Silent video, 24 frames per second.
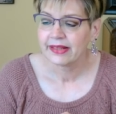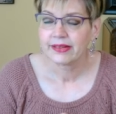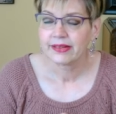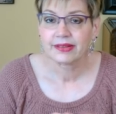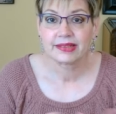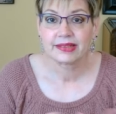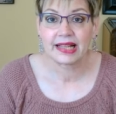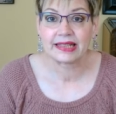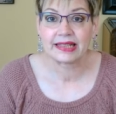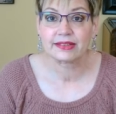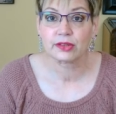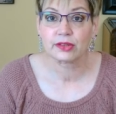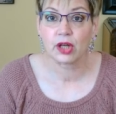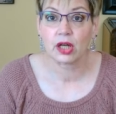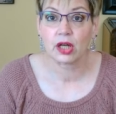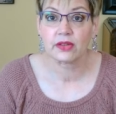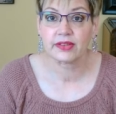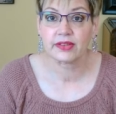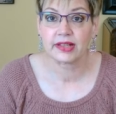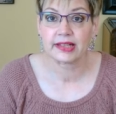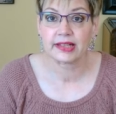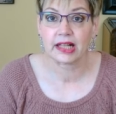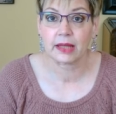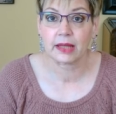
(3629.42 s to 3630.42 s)
that's all
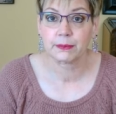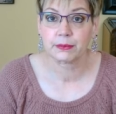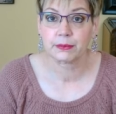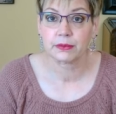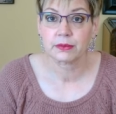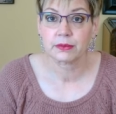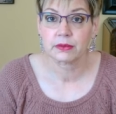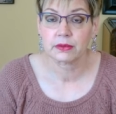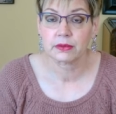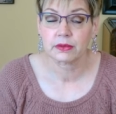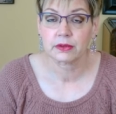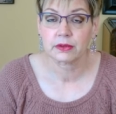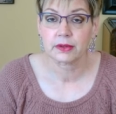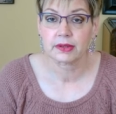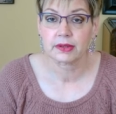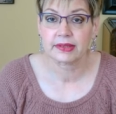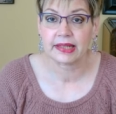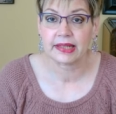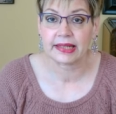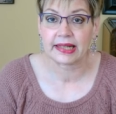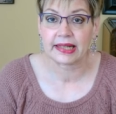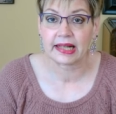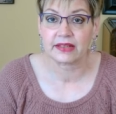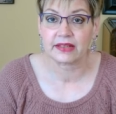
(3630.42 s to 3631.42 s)
that I'm
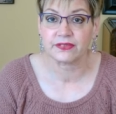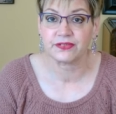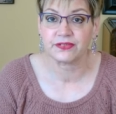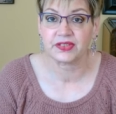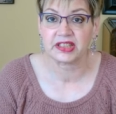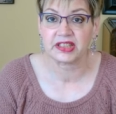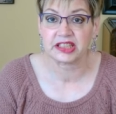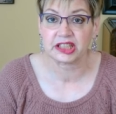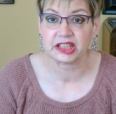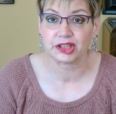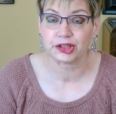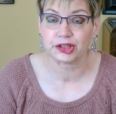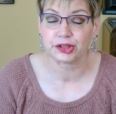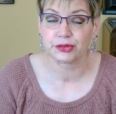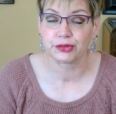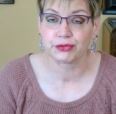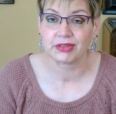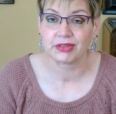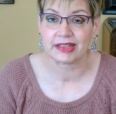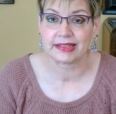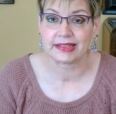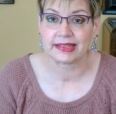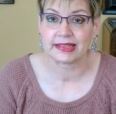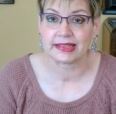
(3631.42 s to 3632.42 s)
that I finished
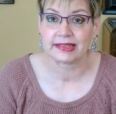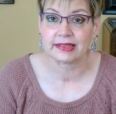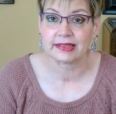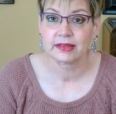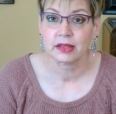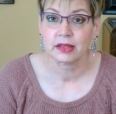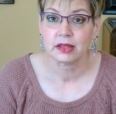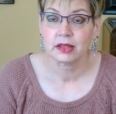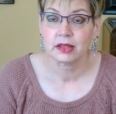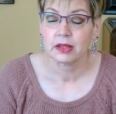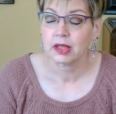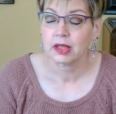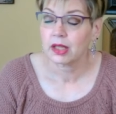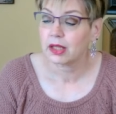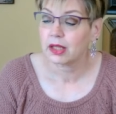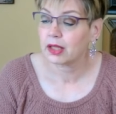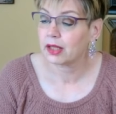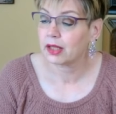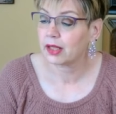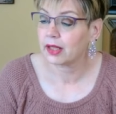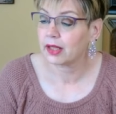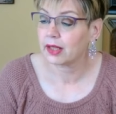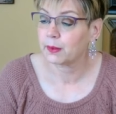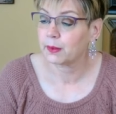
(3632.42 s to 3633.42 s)
reading.
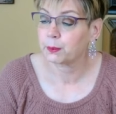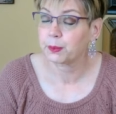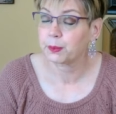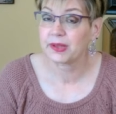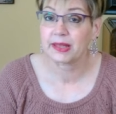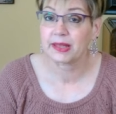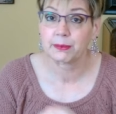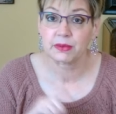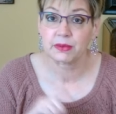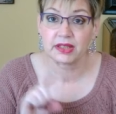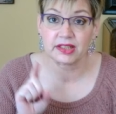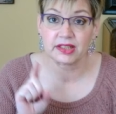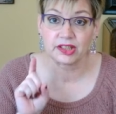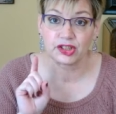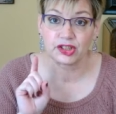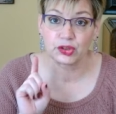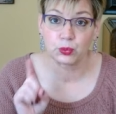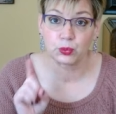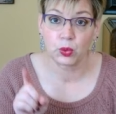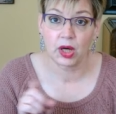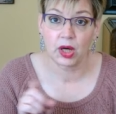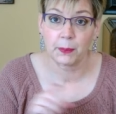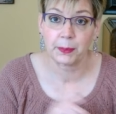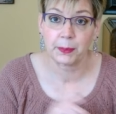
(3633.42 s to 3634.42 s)
Um, but I'm going to
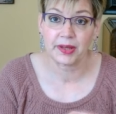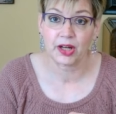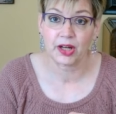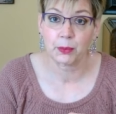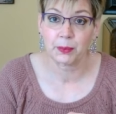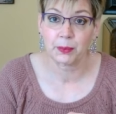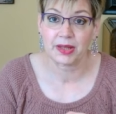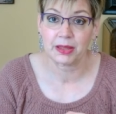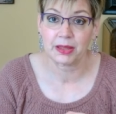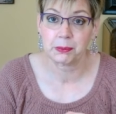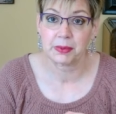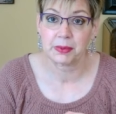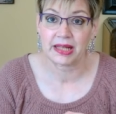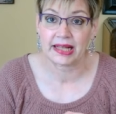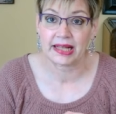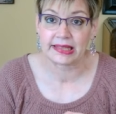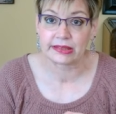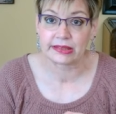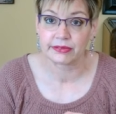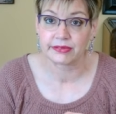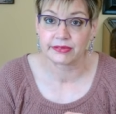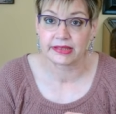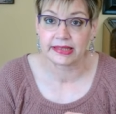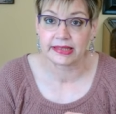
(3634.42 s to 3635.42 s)
swap out my
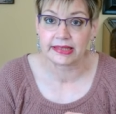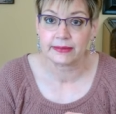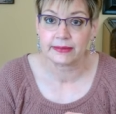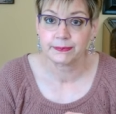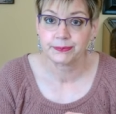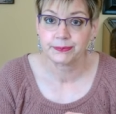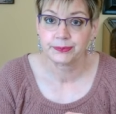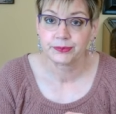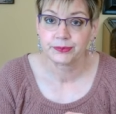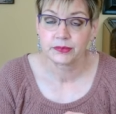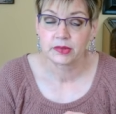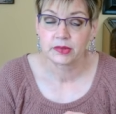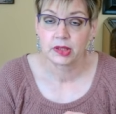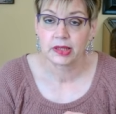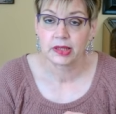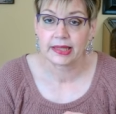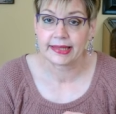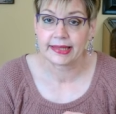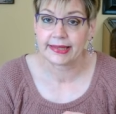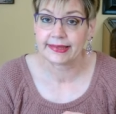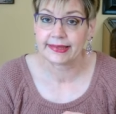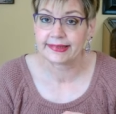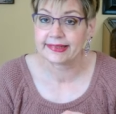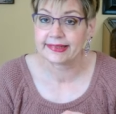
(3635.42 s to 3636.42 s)
battery
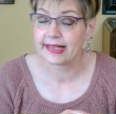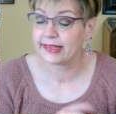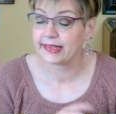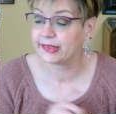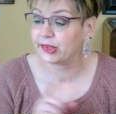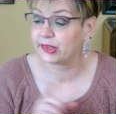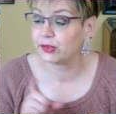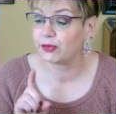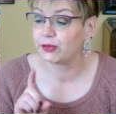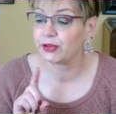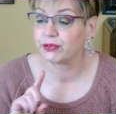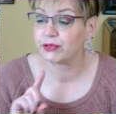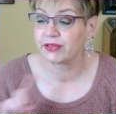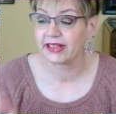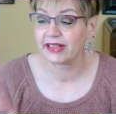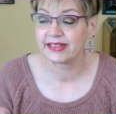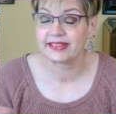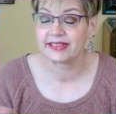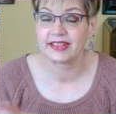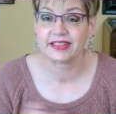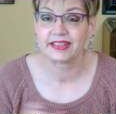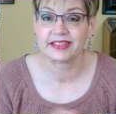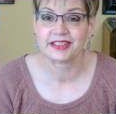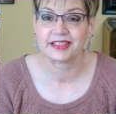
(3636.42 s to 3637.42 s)
and tell you the
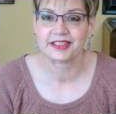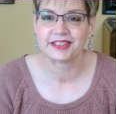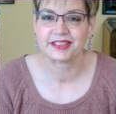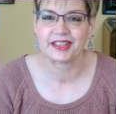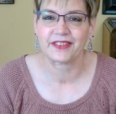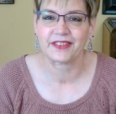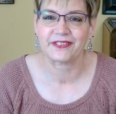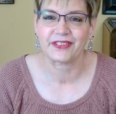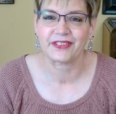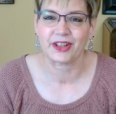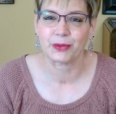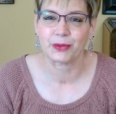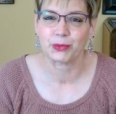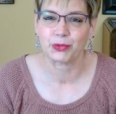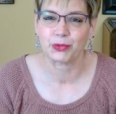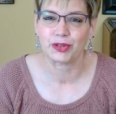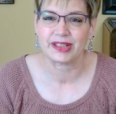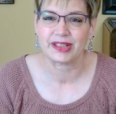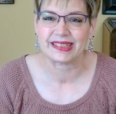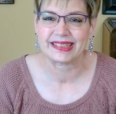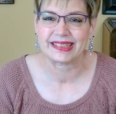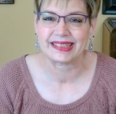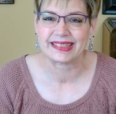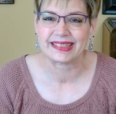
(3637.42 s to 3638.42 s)
rest of the stuff I'm
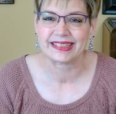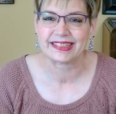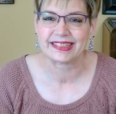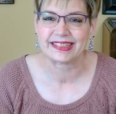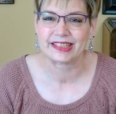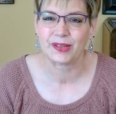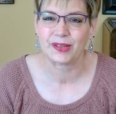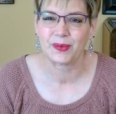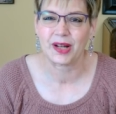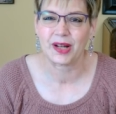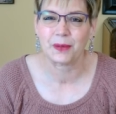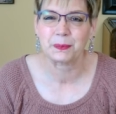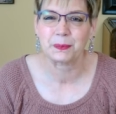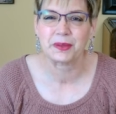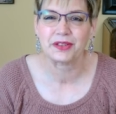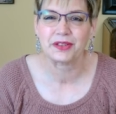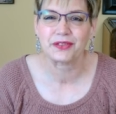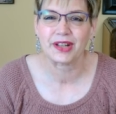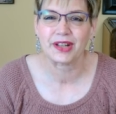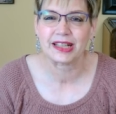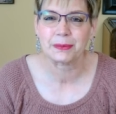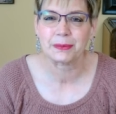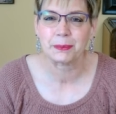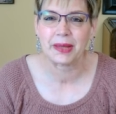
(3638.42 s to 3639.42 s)
reading. So I'll be
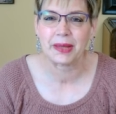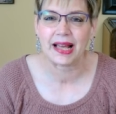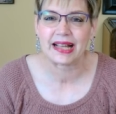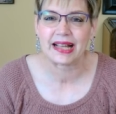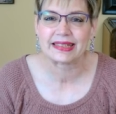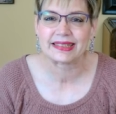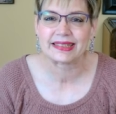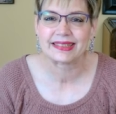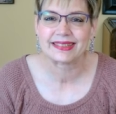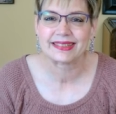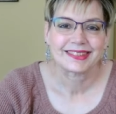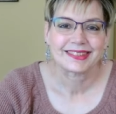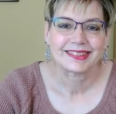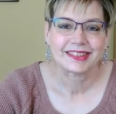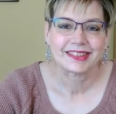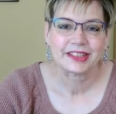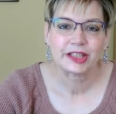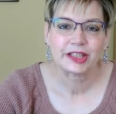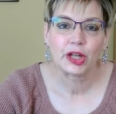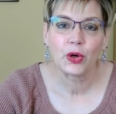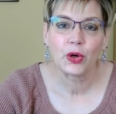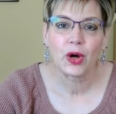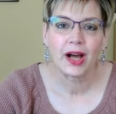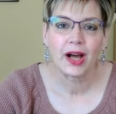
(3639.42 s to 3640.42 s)
right back.
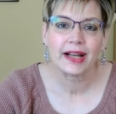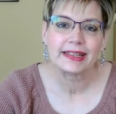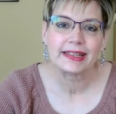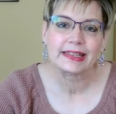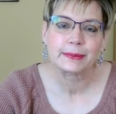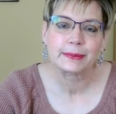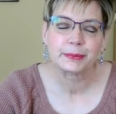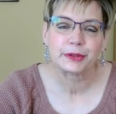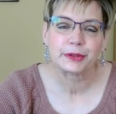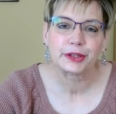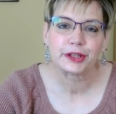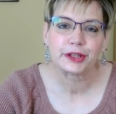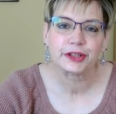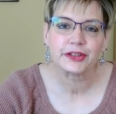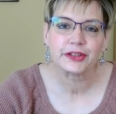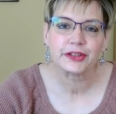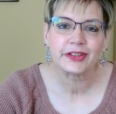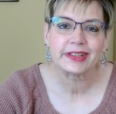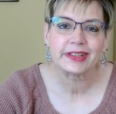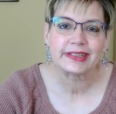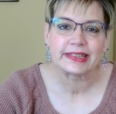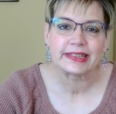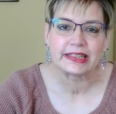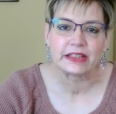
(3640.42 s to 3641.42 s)
So I am
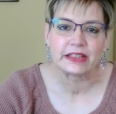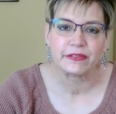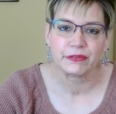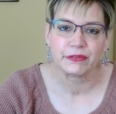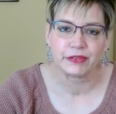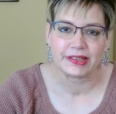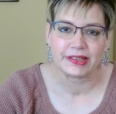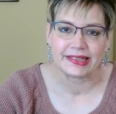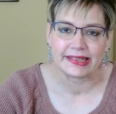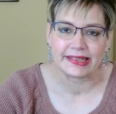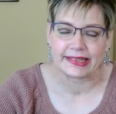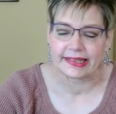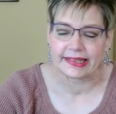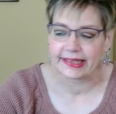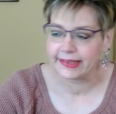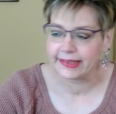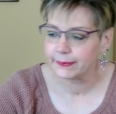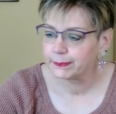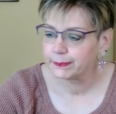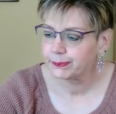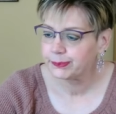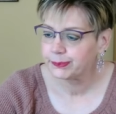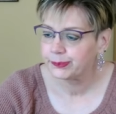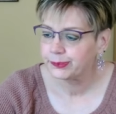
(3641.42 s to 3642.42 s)
currently
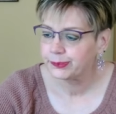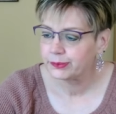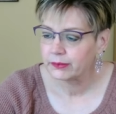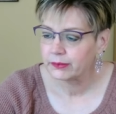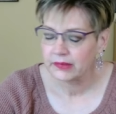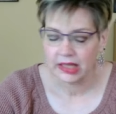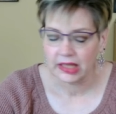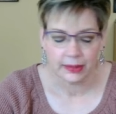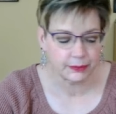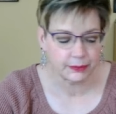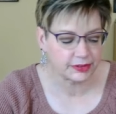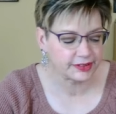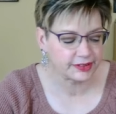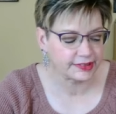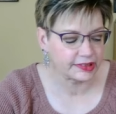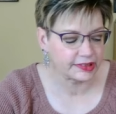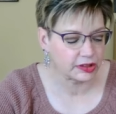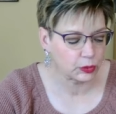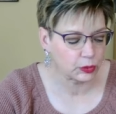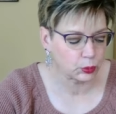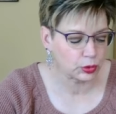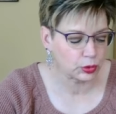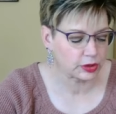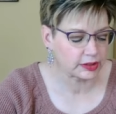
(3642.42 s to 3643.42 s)
reading, I'm
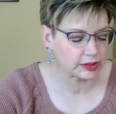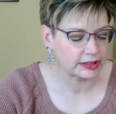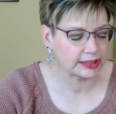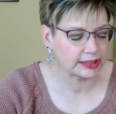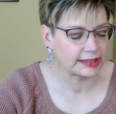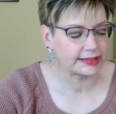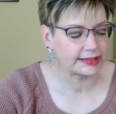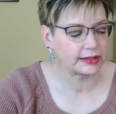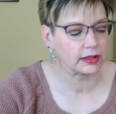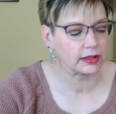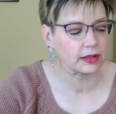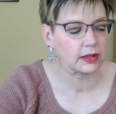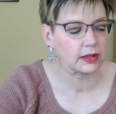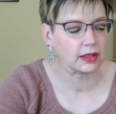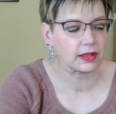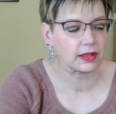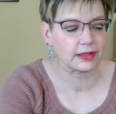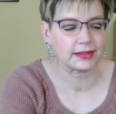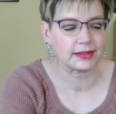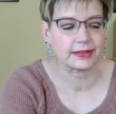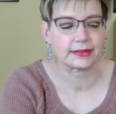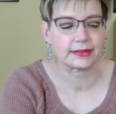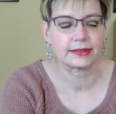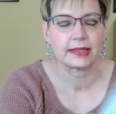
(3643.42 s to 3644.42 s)
still working
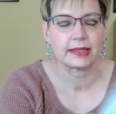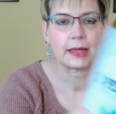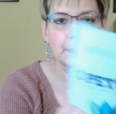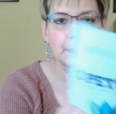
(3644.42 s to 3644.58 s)
on, I'm